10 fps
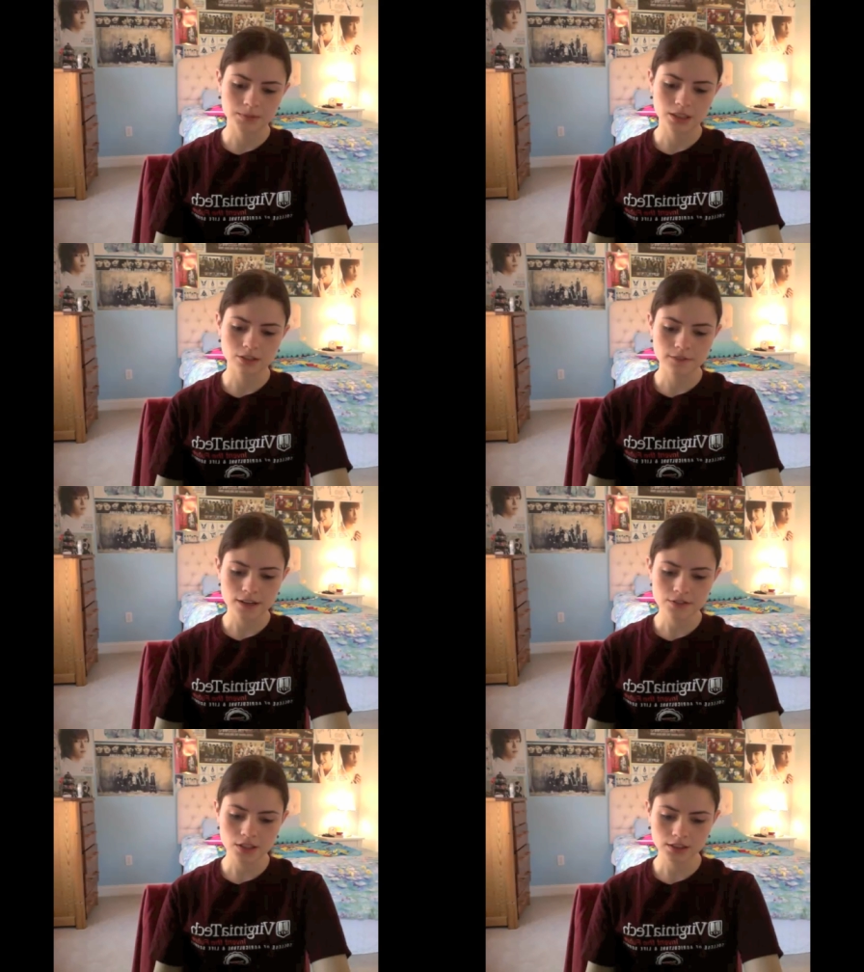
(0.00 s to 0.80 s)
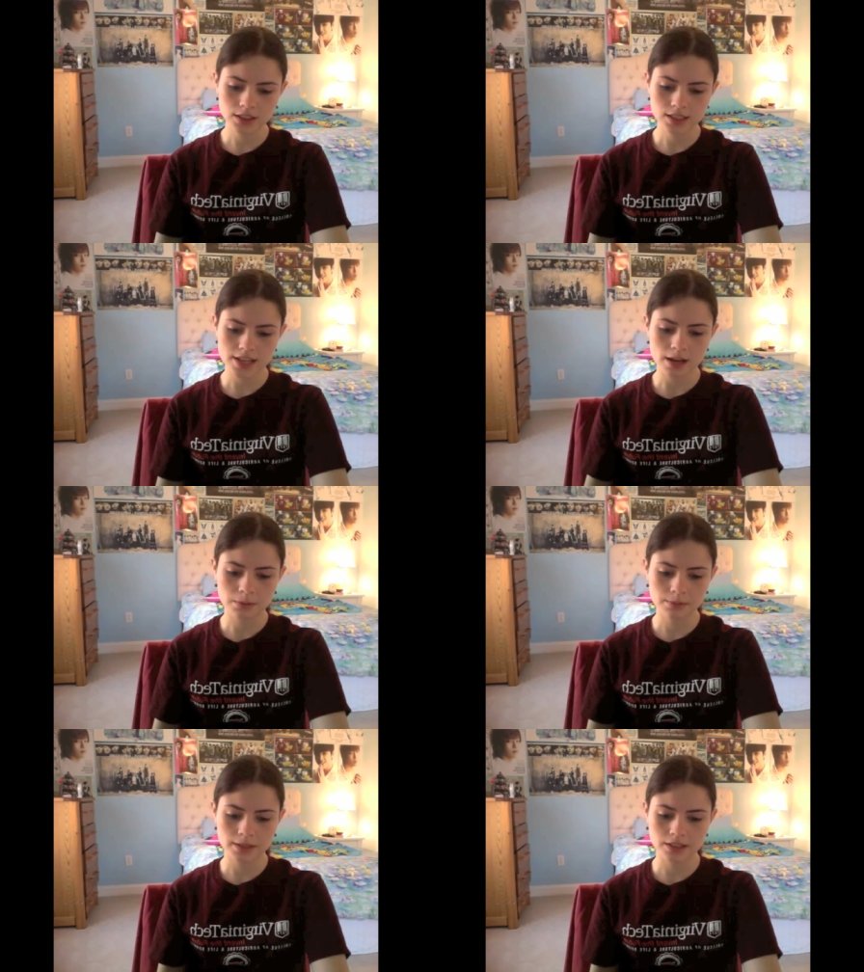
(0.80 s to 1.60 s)
There are five songs on this
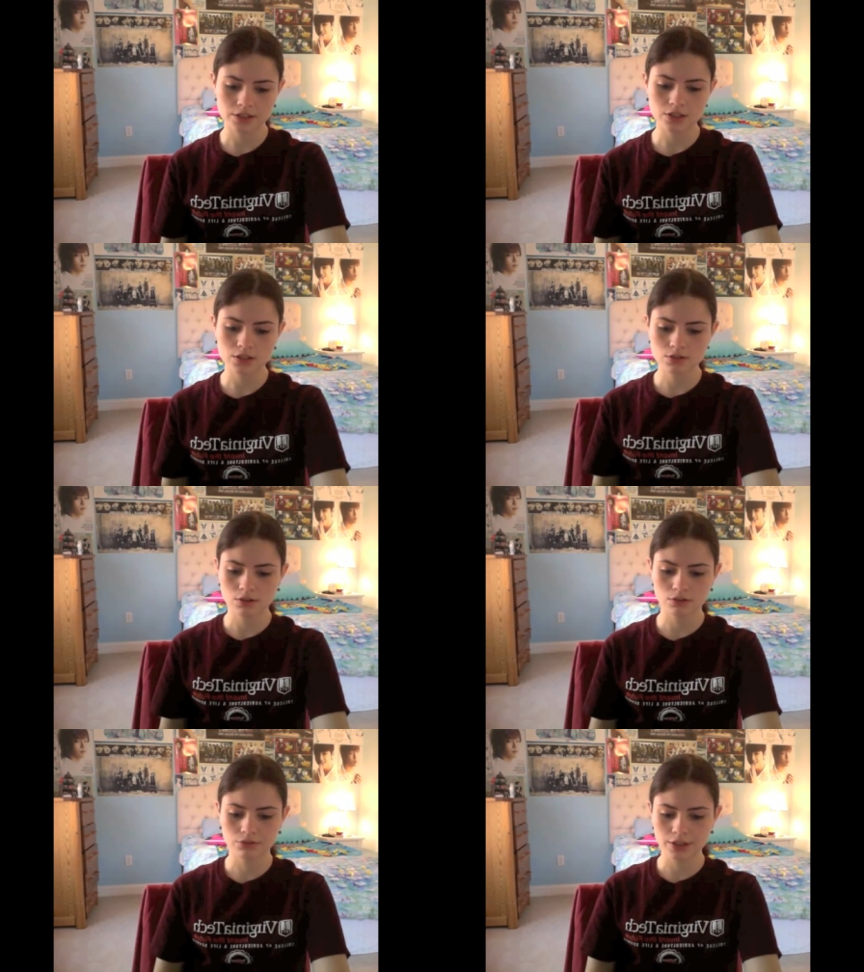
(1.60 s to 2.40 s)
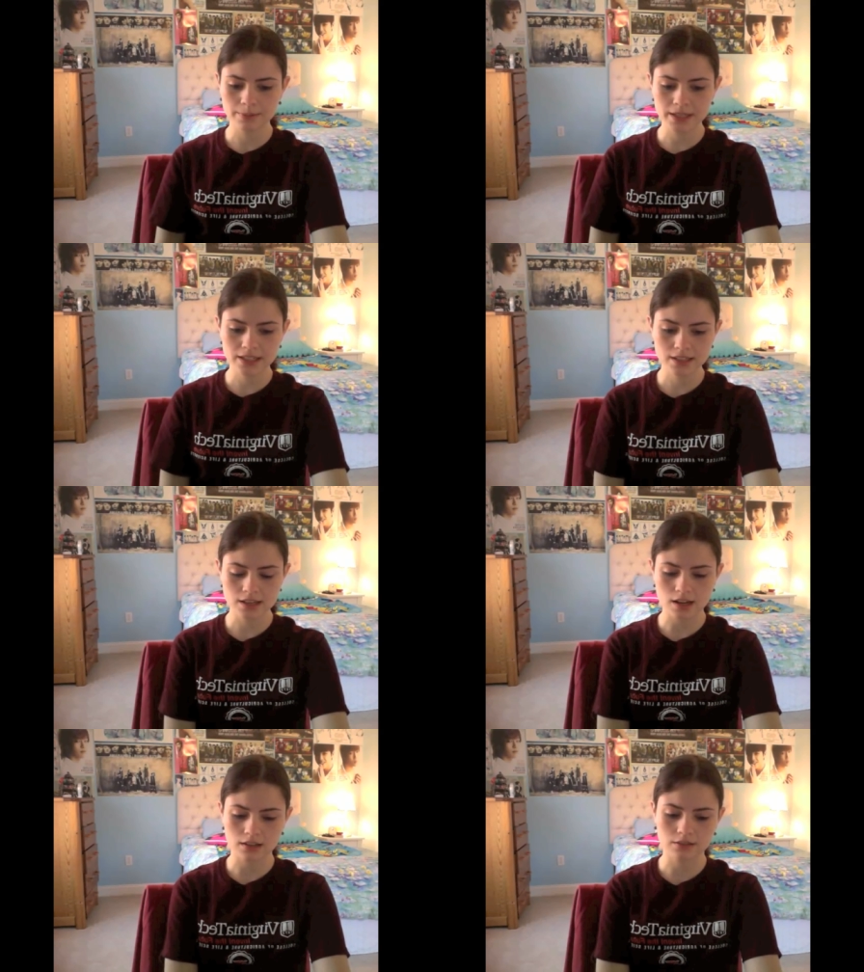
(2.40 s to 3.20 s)
album, and there's also a
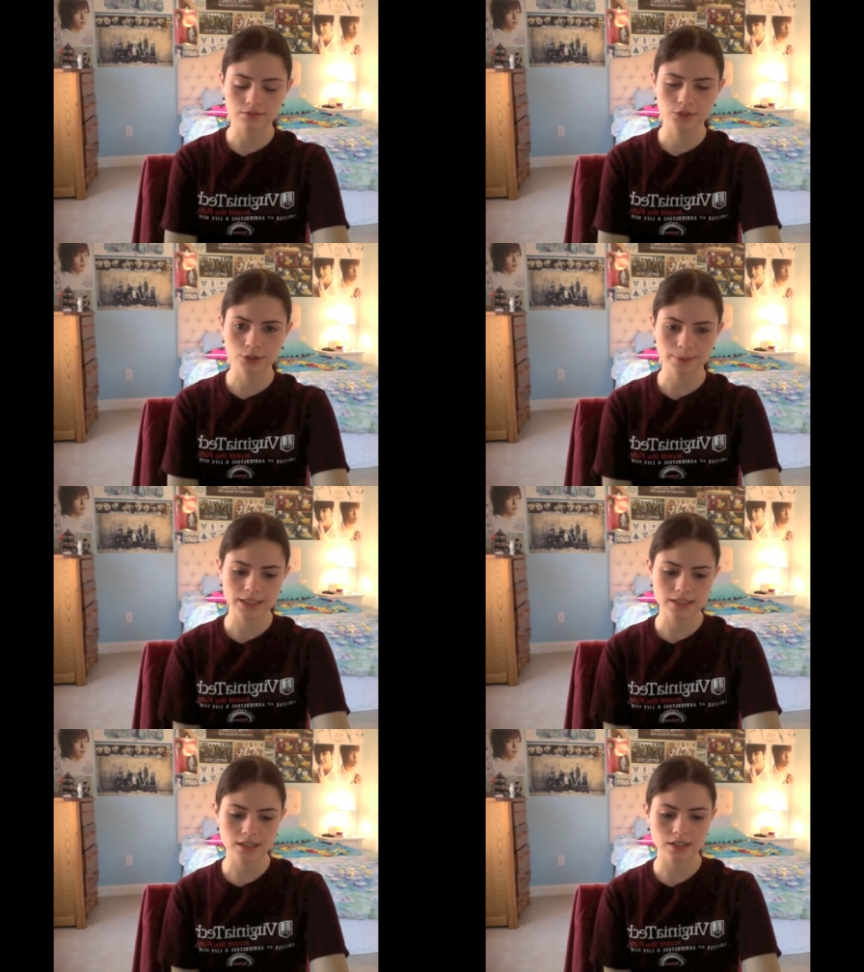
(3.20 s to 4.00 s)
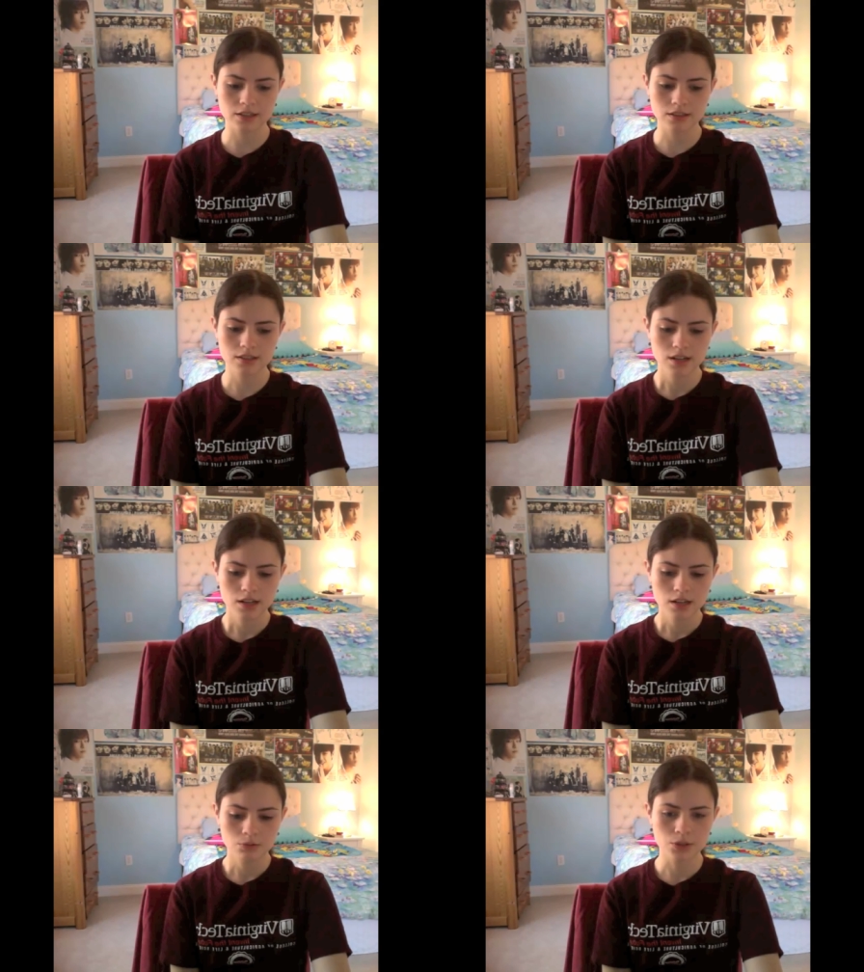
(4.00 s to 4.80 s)
remix of Dripping Tears,
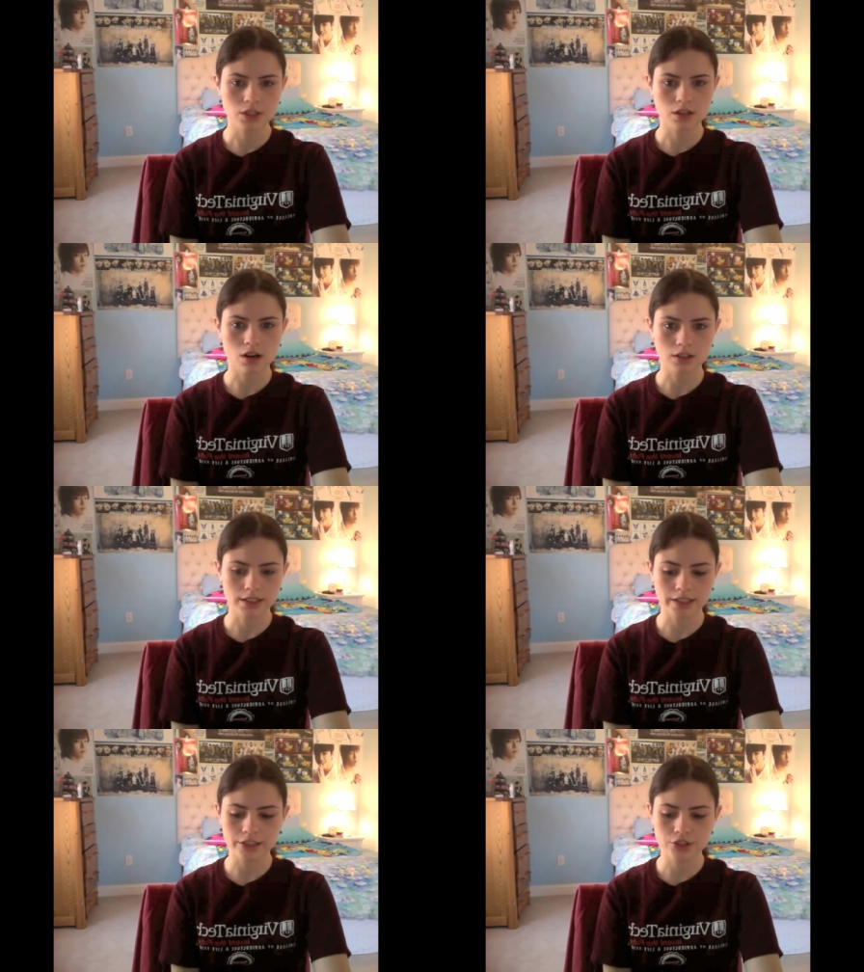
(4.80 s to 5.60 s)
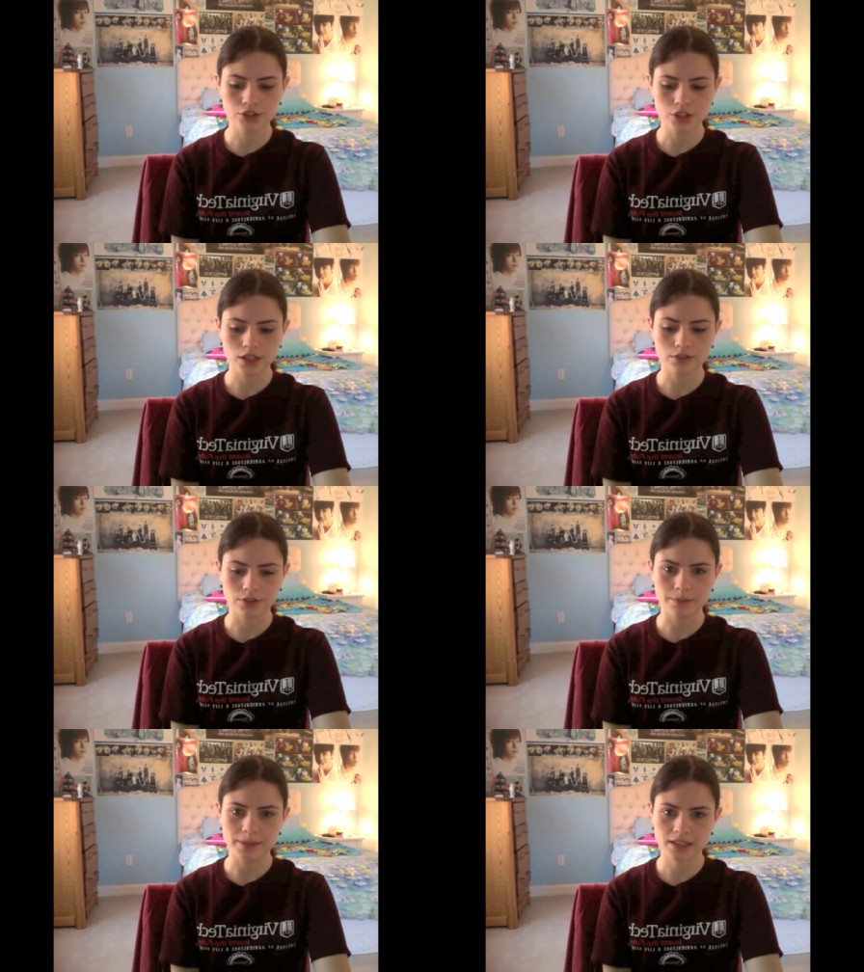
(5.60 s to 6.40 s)
which they're calling a G
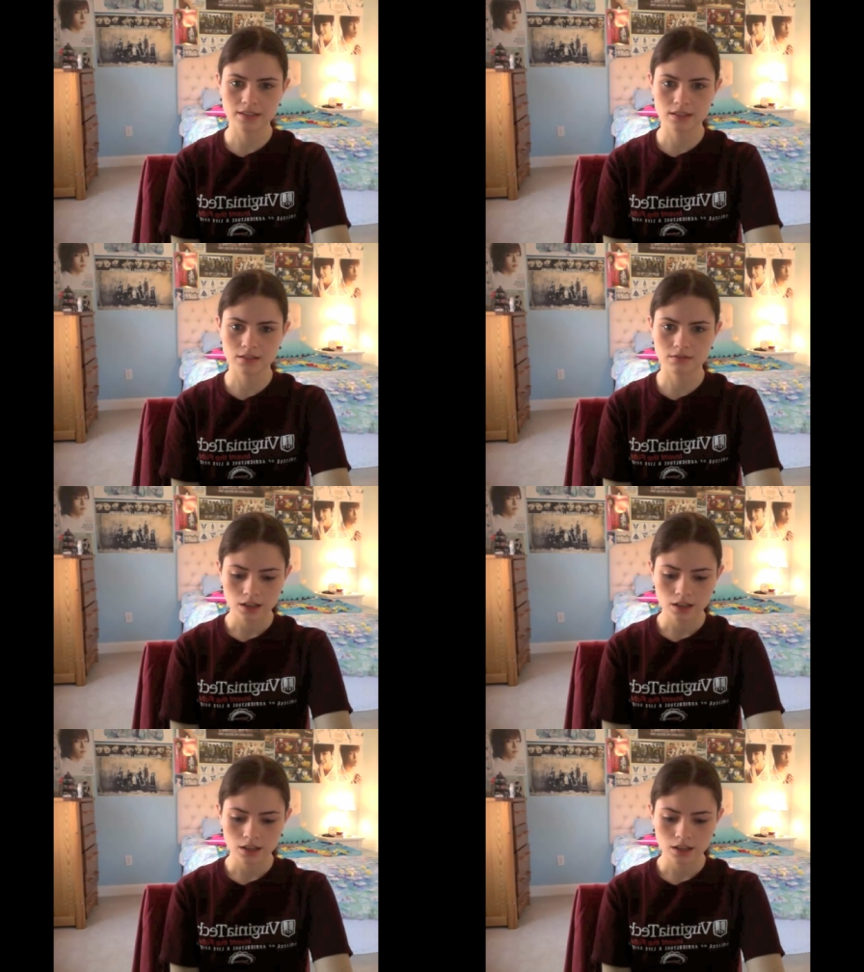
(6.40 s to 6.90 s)
remix.